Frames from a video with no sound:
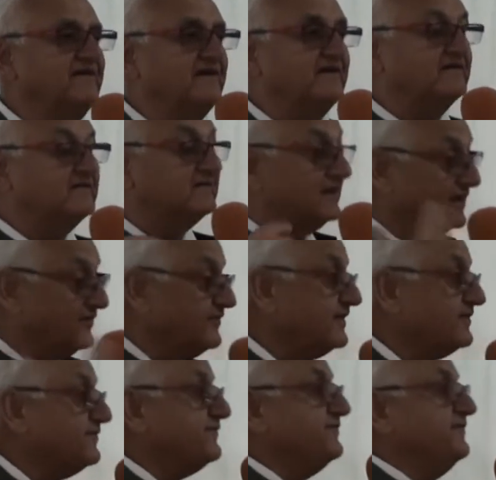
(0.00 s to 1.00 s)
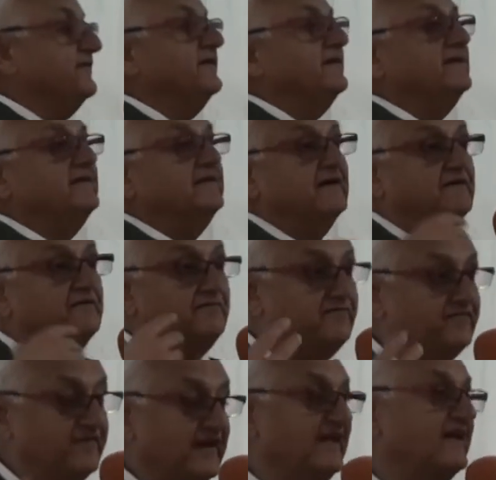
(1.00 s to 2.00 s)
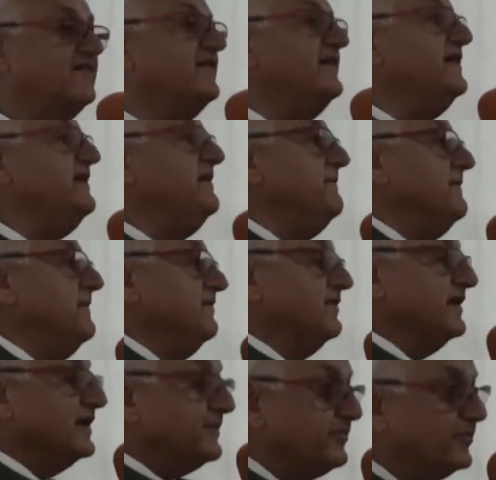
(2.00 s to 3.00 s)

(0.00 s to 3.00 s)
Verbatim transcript: the silver, the filigree, the